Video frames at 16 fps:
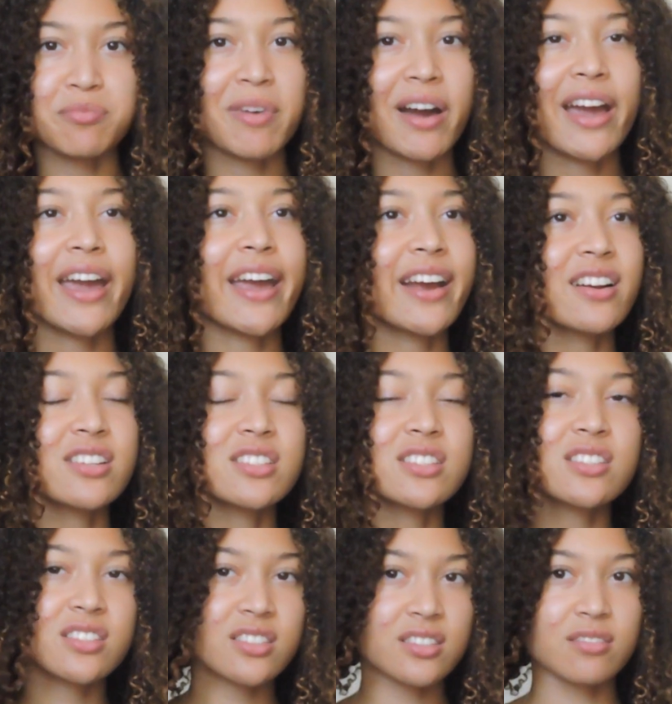My hair
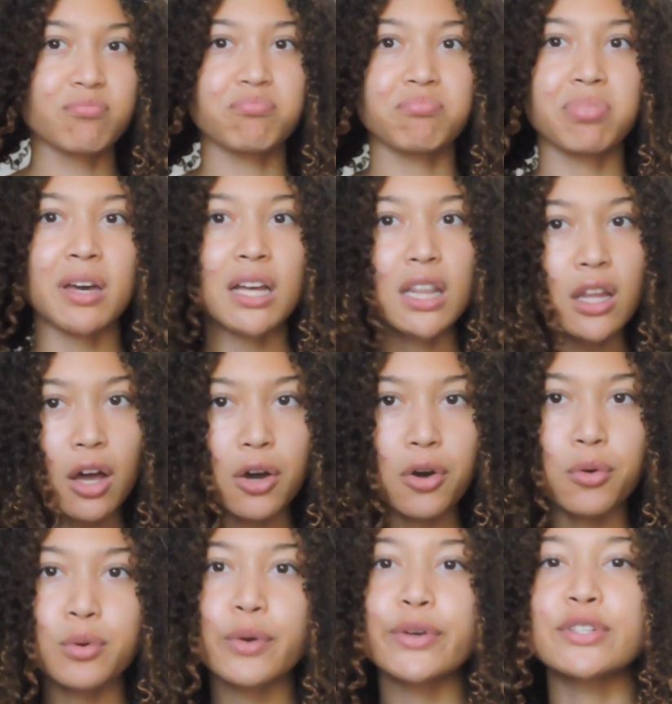is
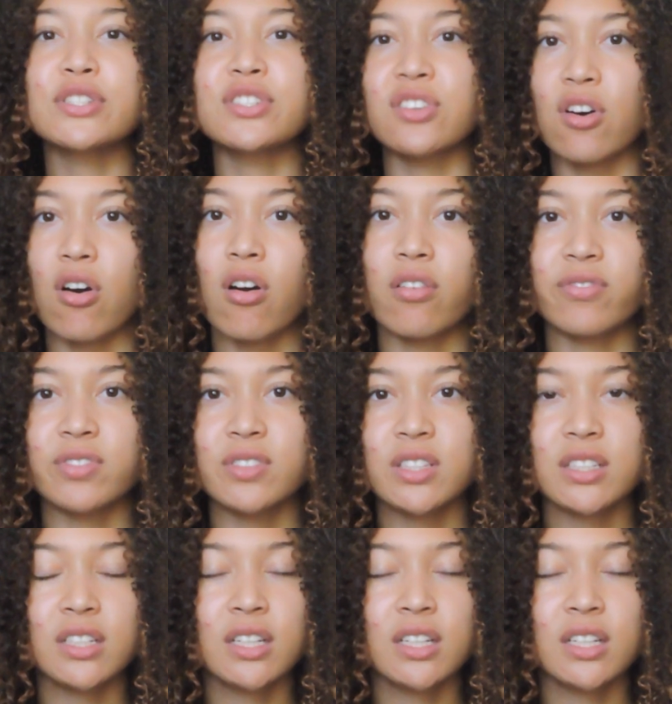pillow soft.